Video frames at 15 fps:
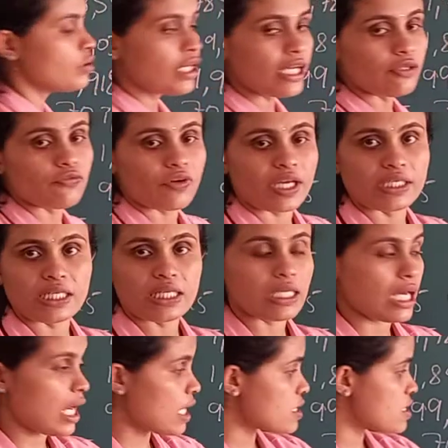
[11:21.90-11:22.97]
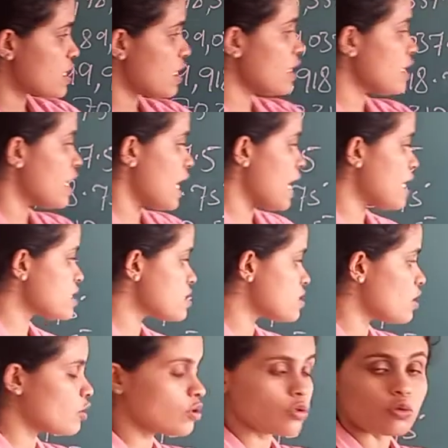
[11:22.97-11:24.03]
get final answer as
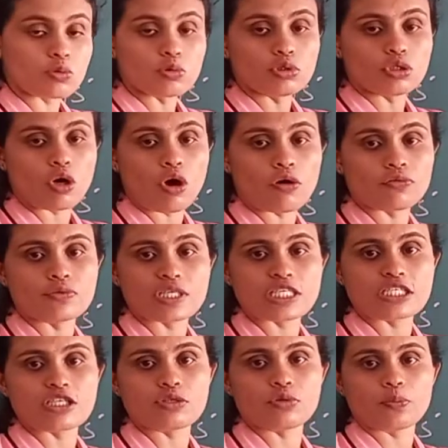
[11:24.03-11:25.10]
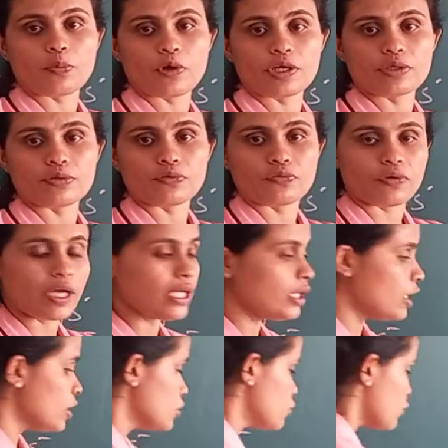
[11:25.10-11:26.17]
the root of 62.25, you